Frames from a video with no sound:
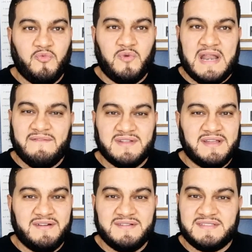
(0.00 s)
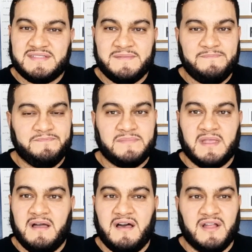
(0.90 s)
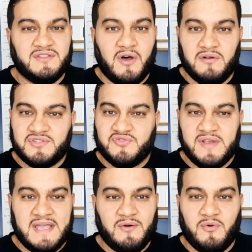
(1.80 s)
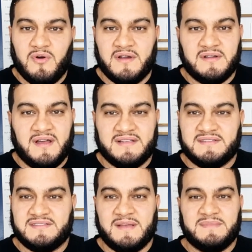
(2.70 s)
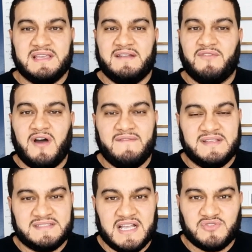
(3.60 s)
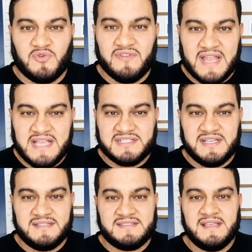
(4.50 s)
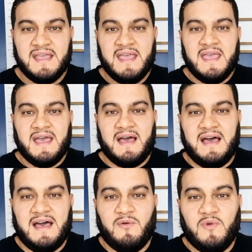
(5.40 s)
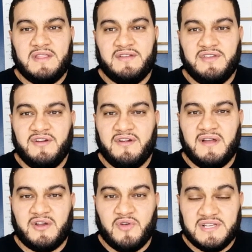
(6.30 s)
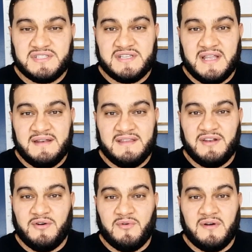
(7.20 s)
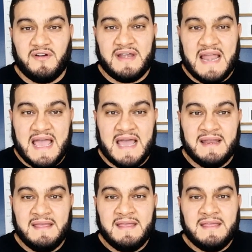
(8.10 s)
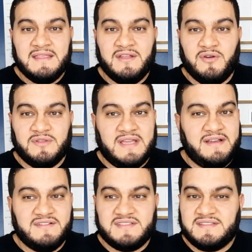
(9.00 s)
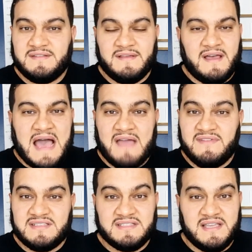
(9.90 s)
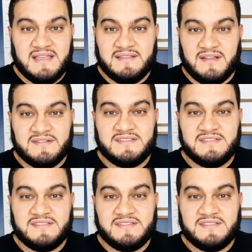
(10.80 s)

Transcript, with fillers: Whenever there's uh, adultery or uh, something involving sexual relations, uh, whether you're a Christian, you know, or not, you know, there's obviously there's